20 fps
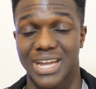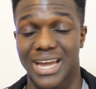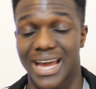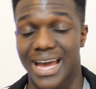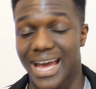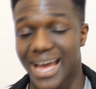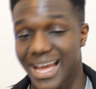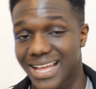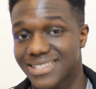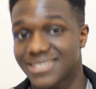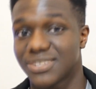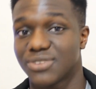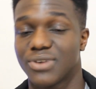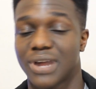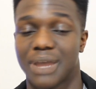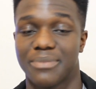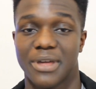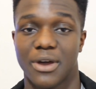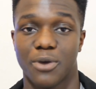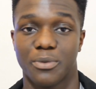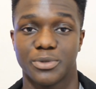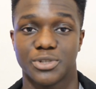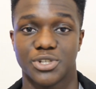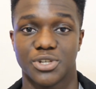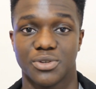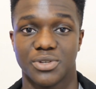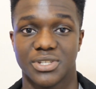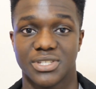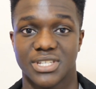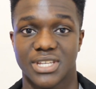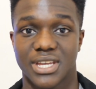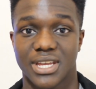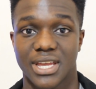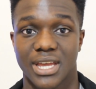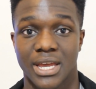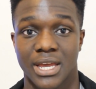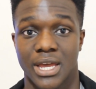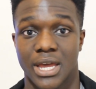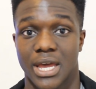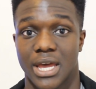I had to grab that opportunity.